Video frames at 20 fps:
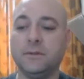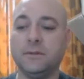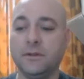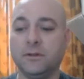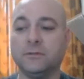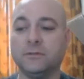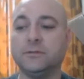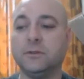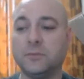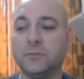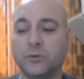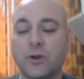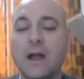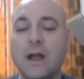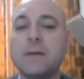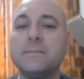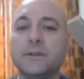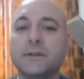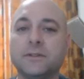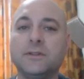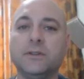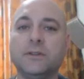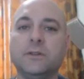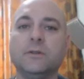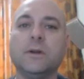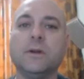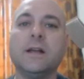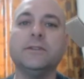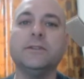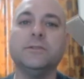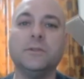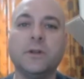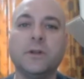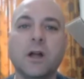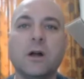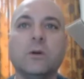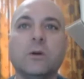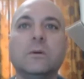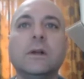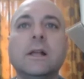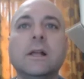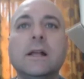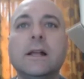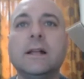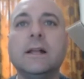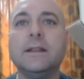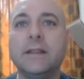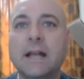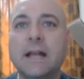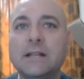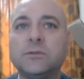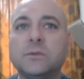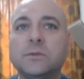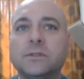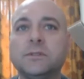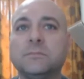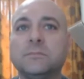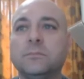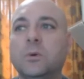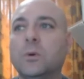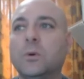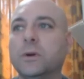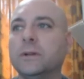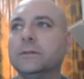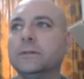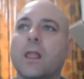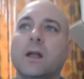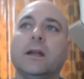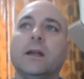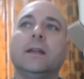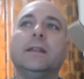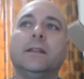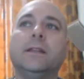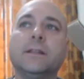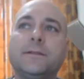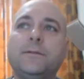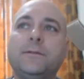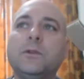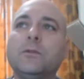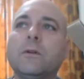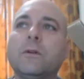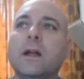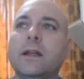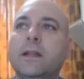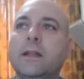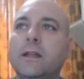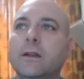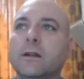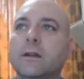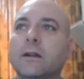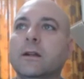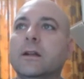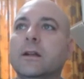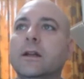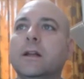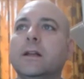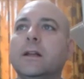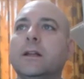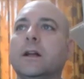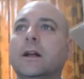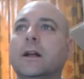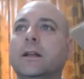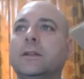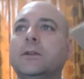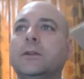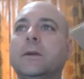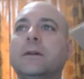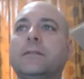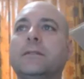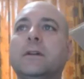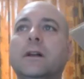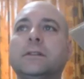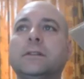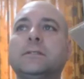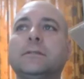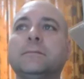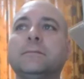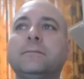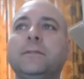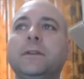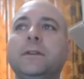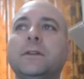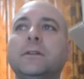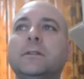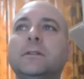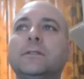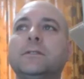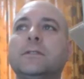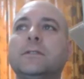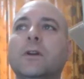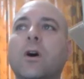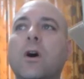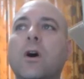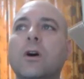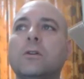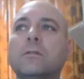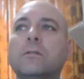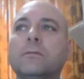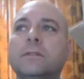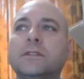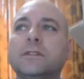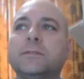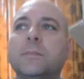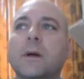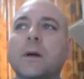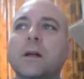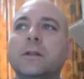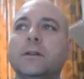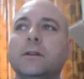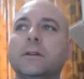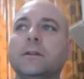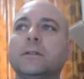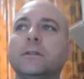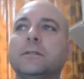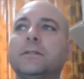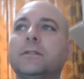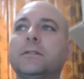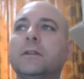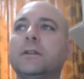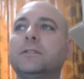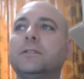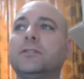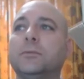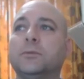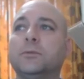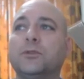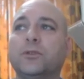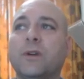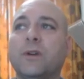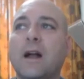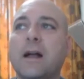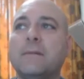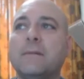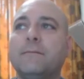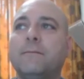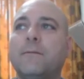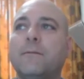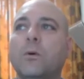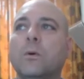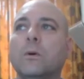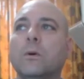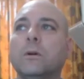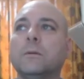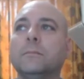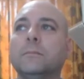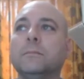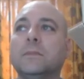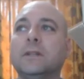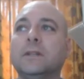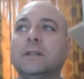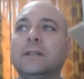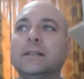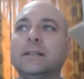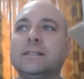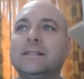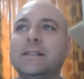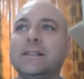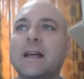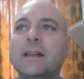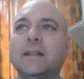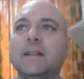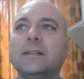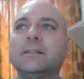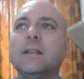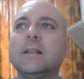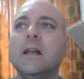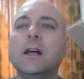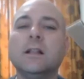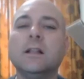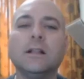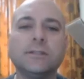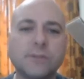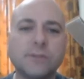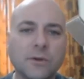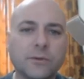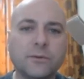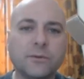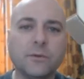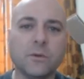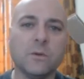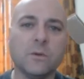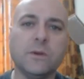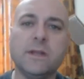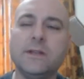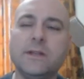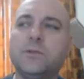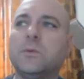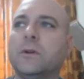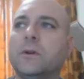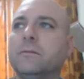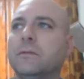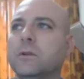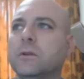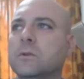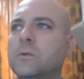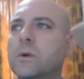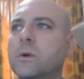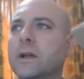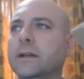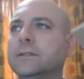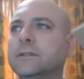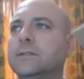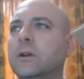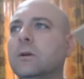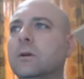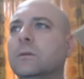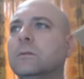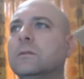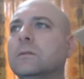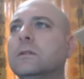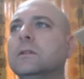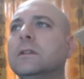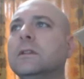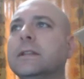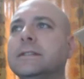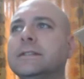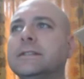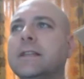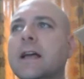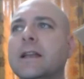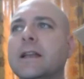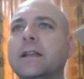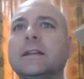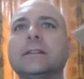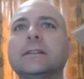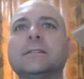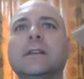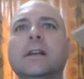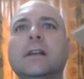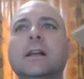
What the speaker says: subscribing to you as you go. That's what's important. In this view right here, you have custom fields, autoresponders, subscribe form, list settings. Let's go through each one real quick. So list settings.